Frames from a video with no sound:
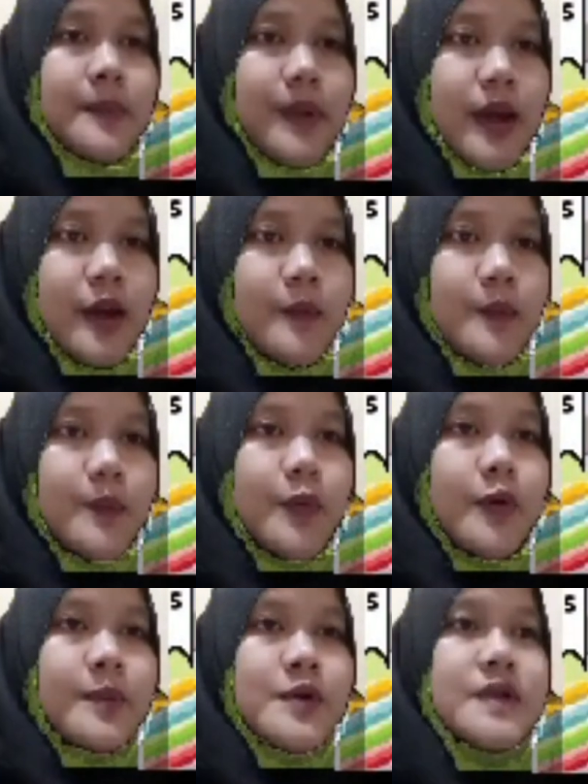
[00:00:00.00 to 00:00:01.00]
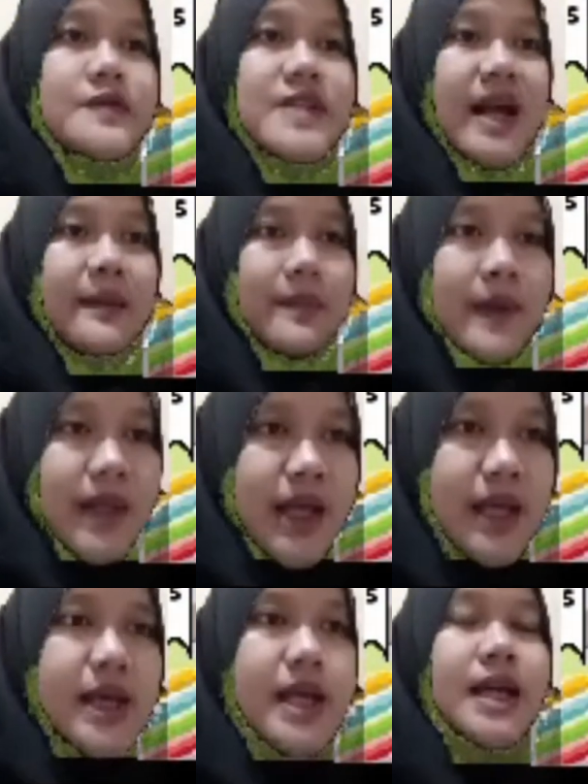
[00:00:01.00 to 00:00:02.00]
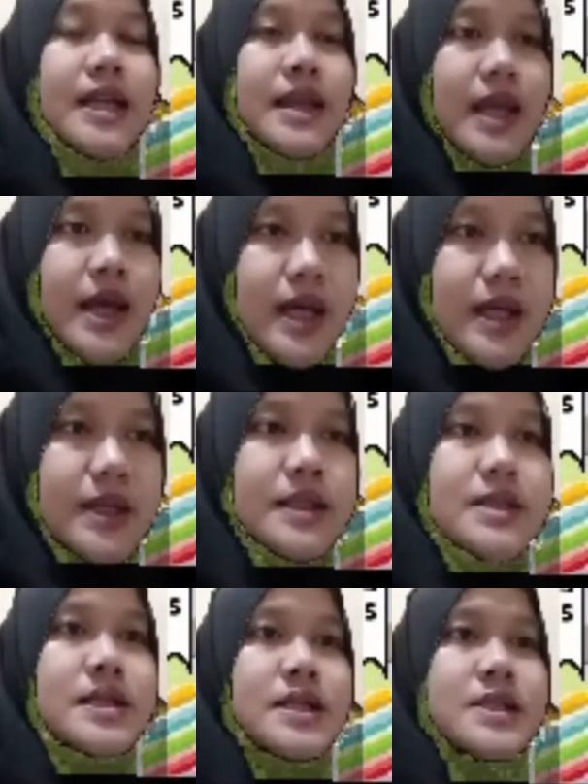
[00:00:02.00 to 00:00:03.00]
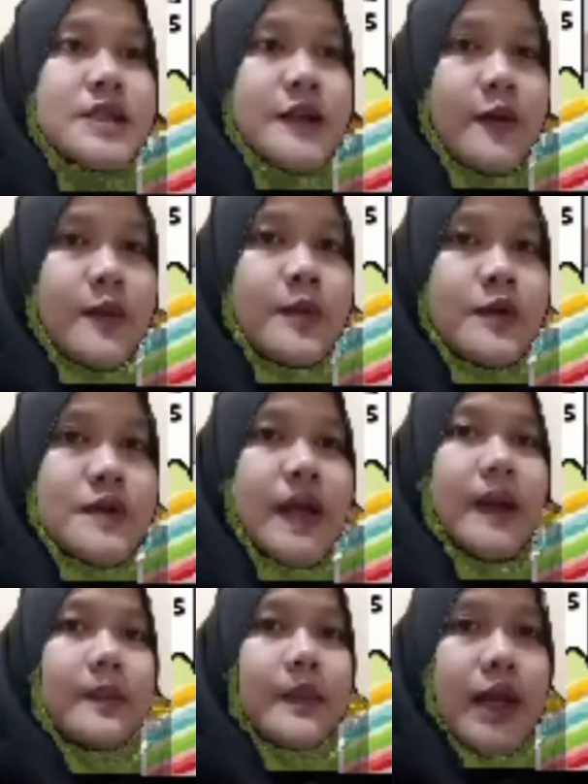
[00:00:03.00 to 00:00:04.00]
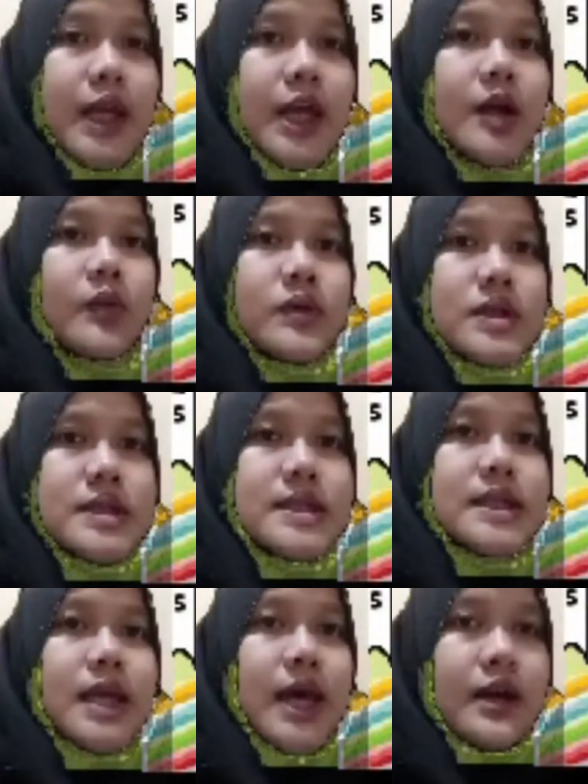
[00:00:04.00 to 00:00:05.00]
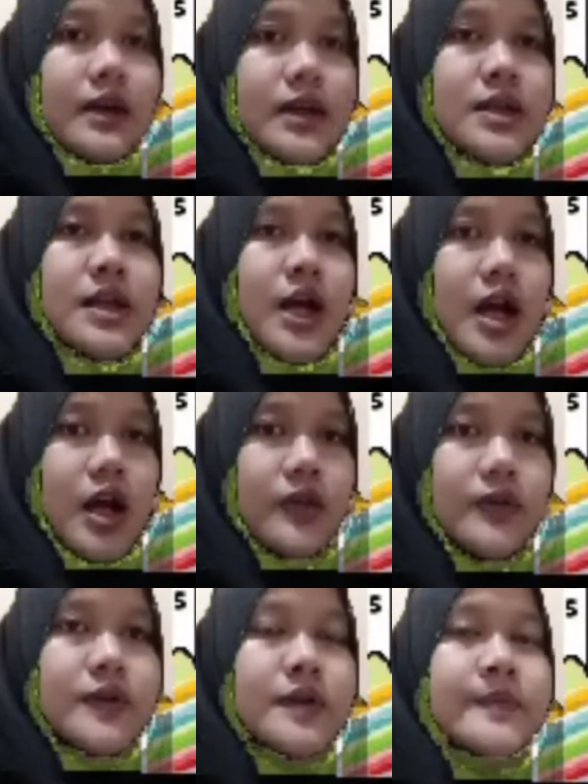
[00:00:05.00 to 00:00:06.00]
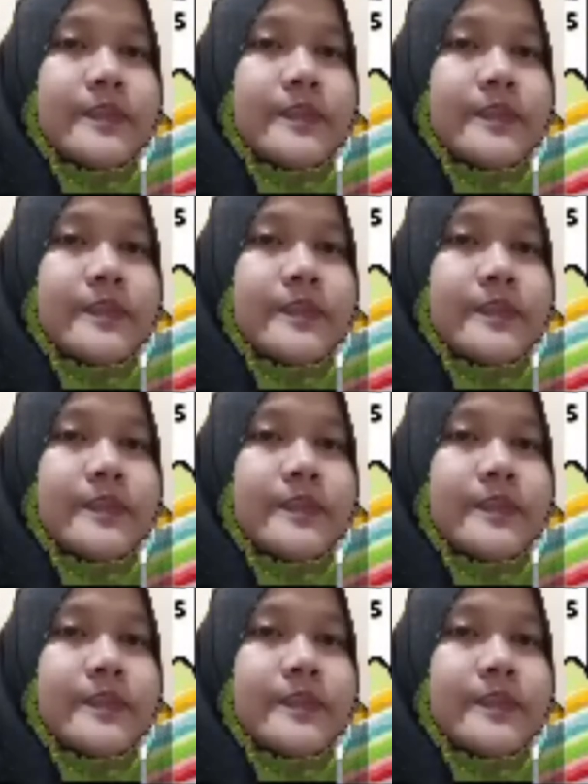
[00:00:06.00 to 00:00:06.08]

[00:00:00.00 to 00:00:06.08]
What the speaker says: by propositive sampling. Then snowball sampling was carried out.